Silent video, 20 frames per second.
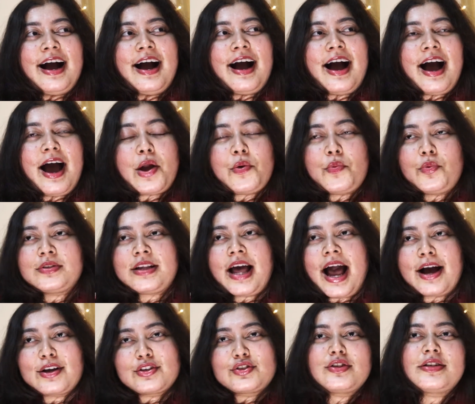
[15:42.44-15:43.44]
I was
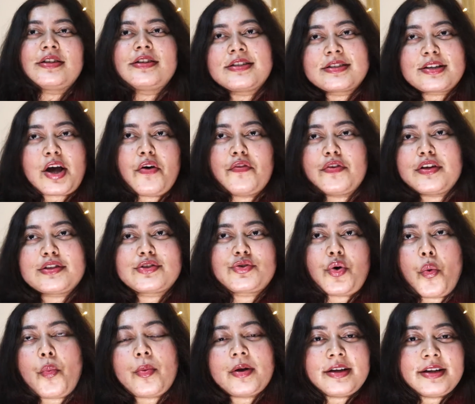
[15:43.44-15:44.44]
actually discovering
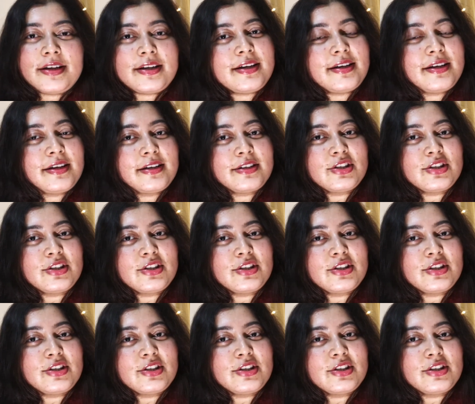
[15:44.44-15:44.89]
so many